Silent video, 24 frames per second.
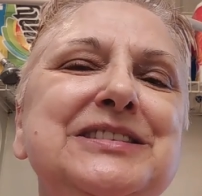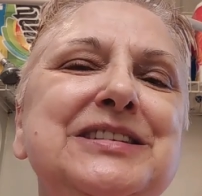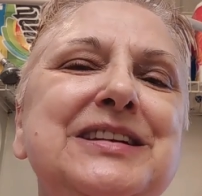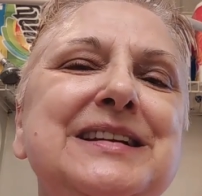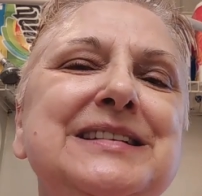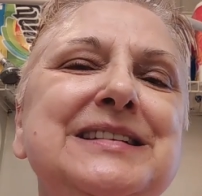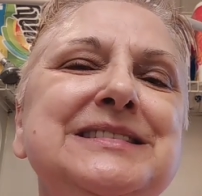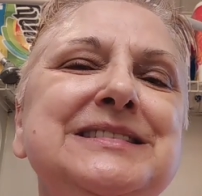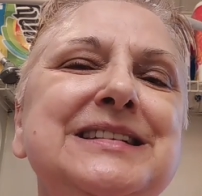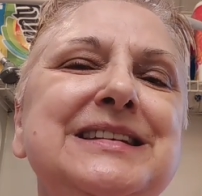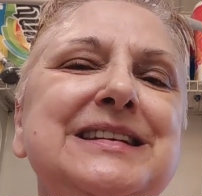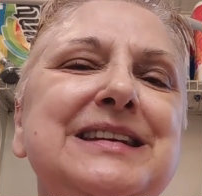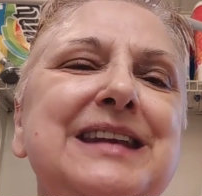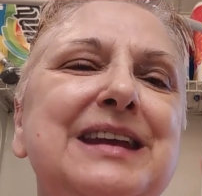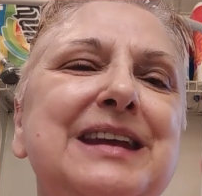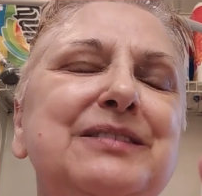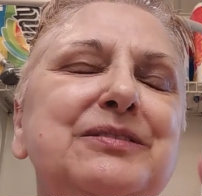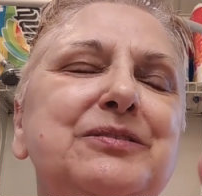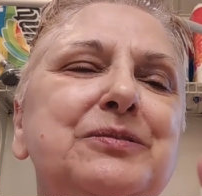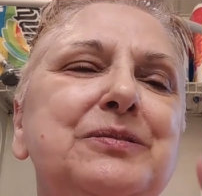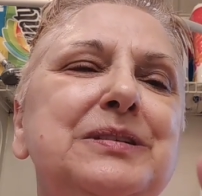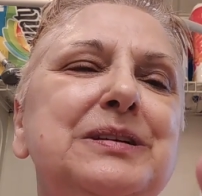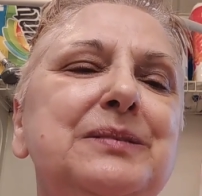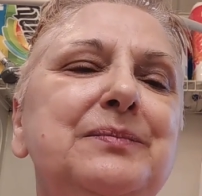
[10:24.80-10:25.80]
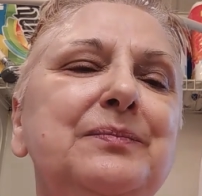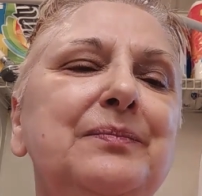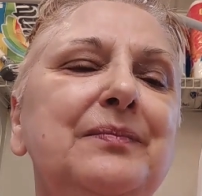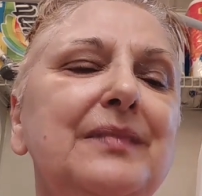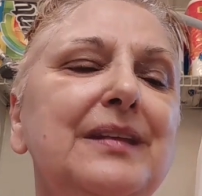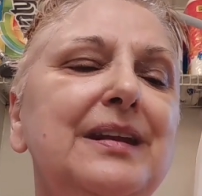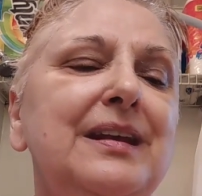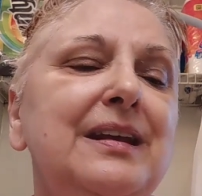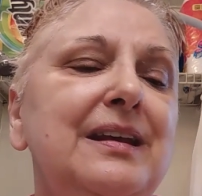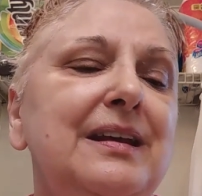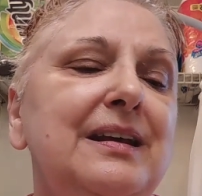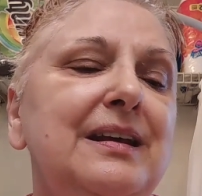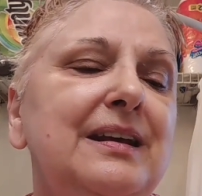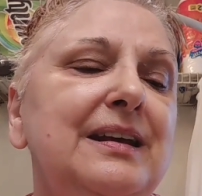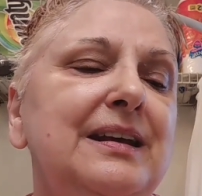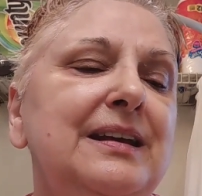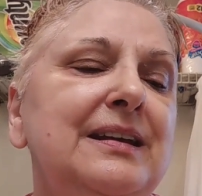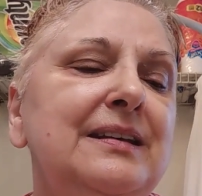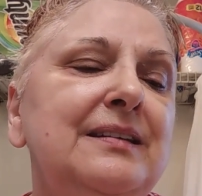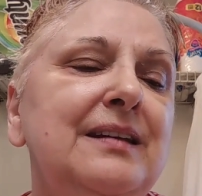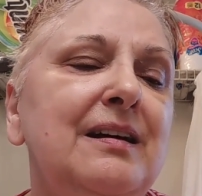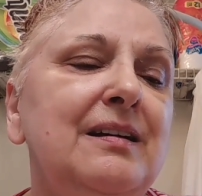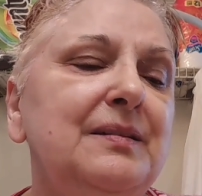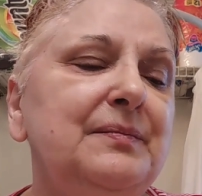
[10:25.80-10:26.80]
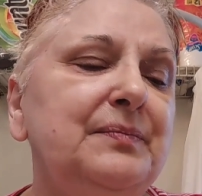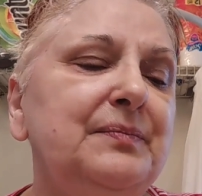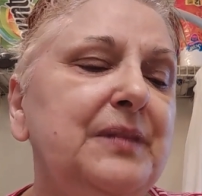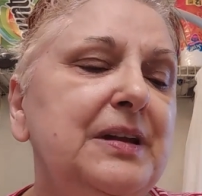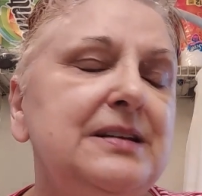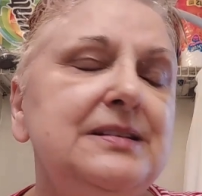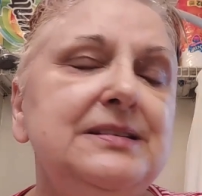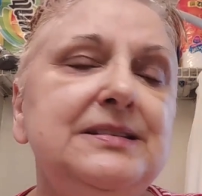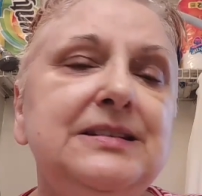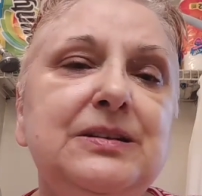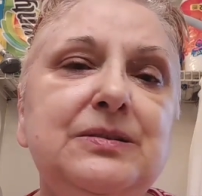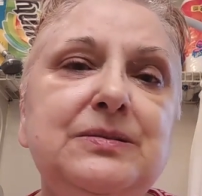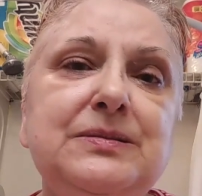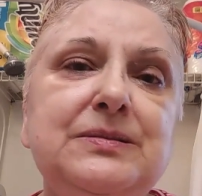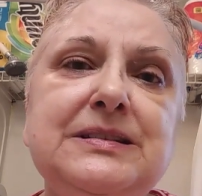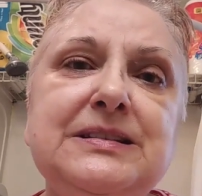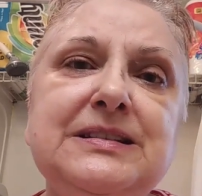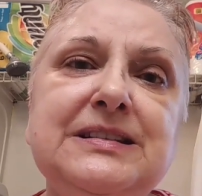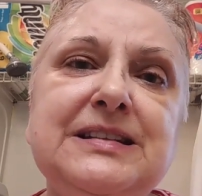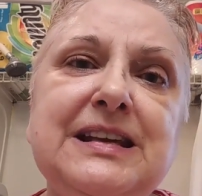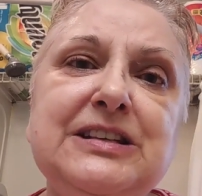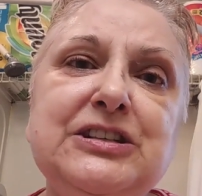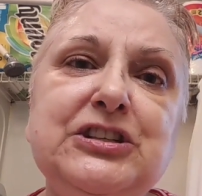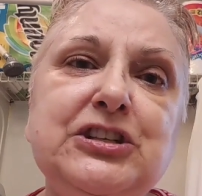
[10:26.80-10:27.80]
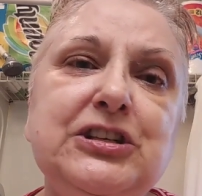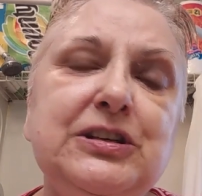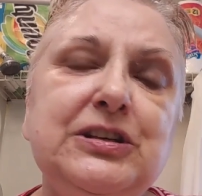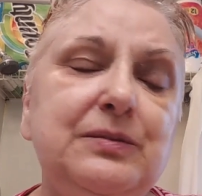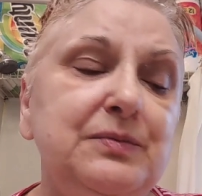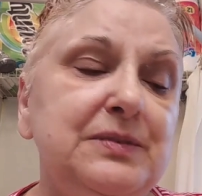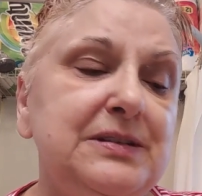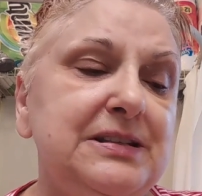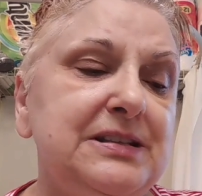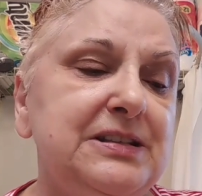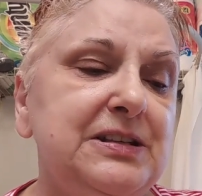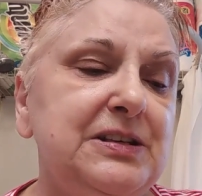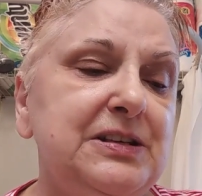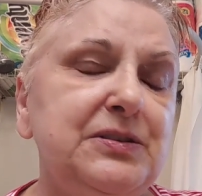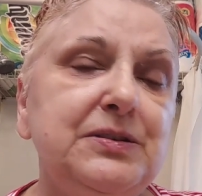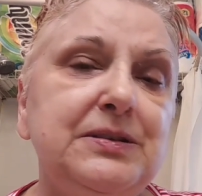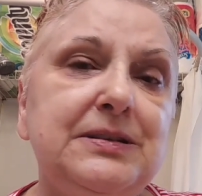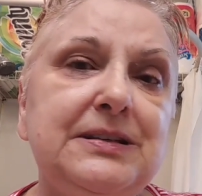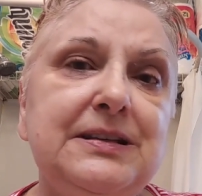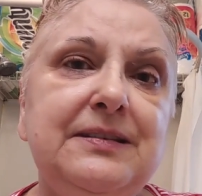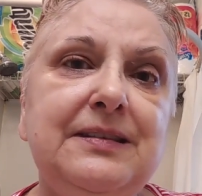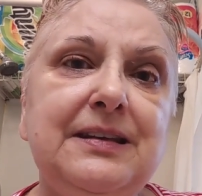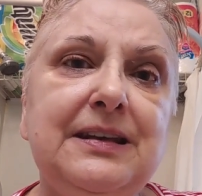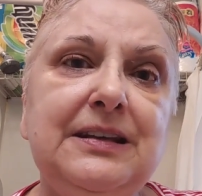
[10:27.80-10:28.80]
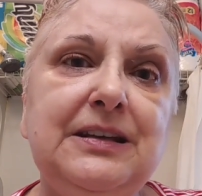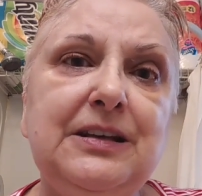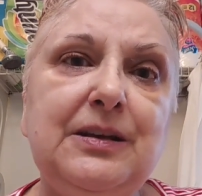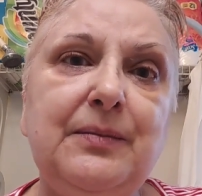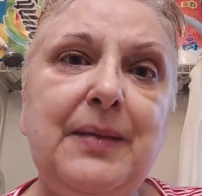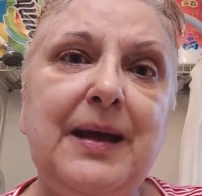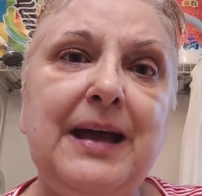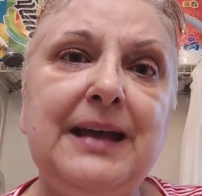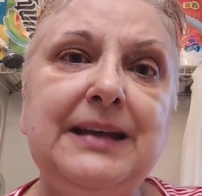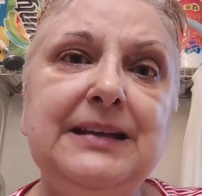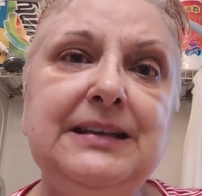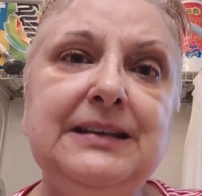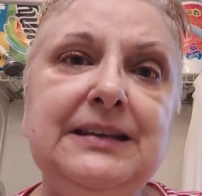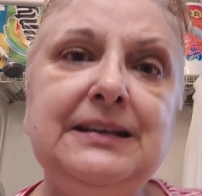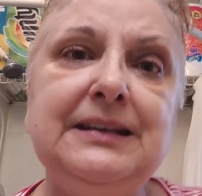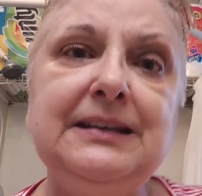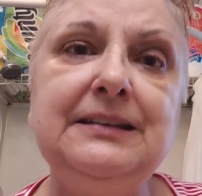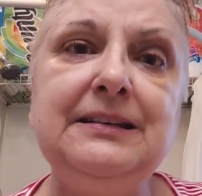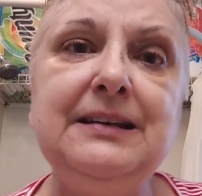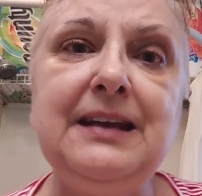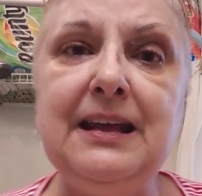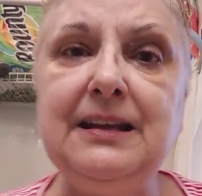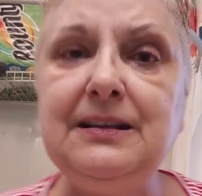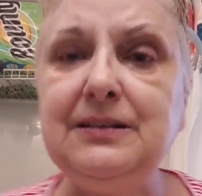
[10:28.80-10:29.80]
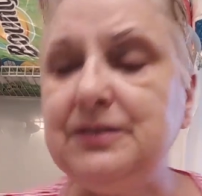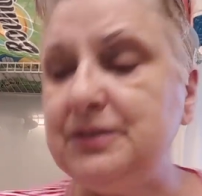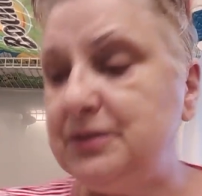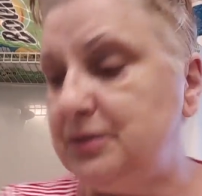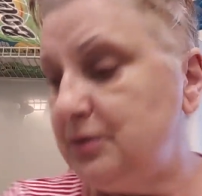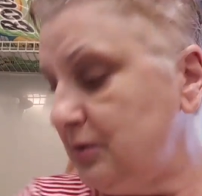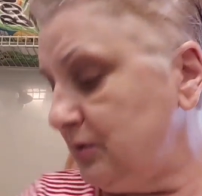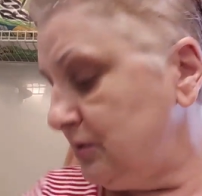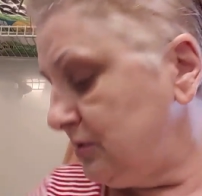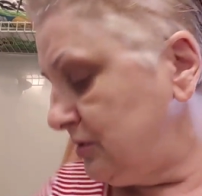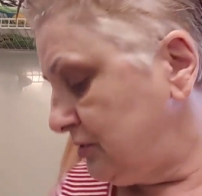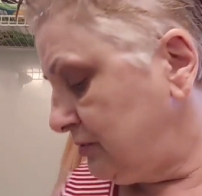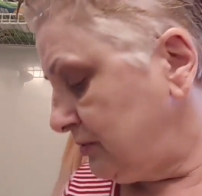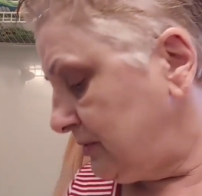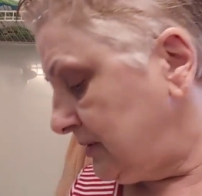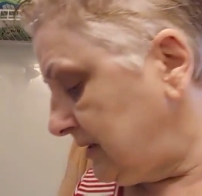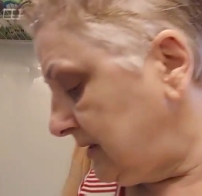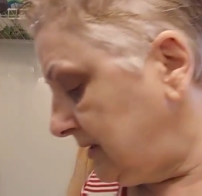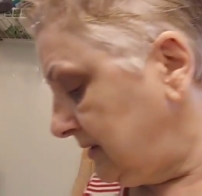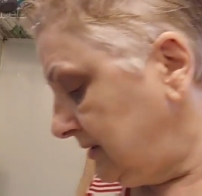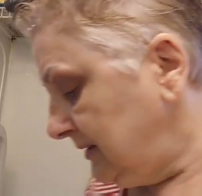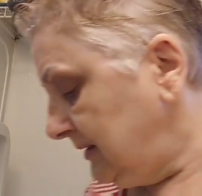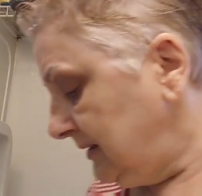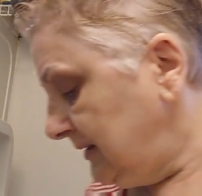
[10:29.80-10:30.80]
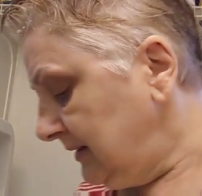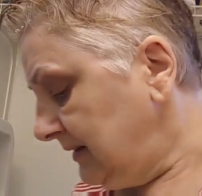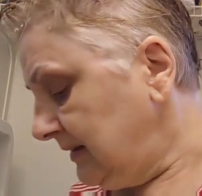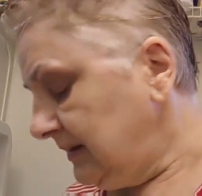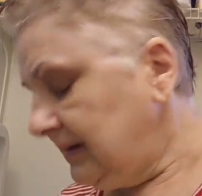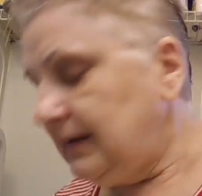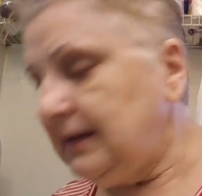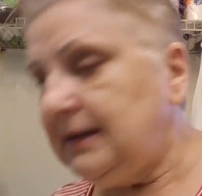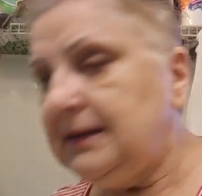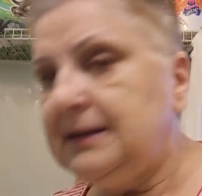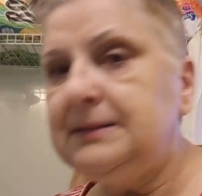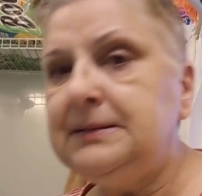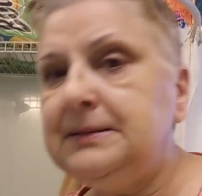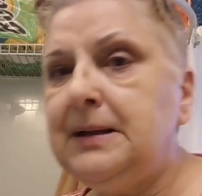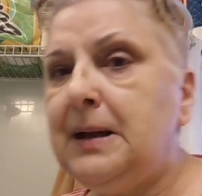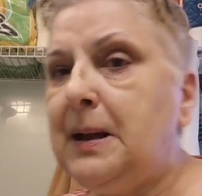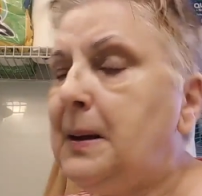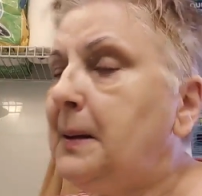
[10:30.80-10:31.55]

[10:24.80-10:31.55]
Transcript: chest and neck cream. And um, Susan said she was seriously thinking about getting neck surgery. And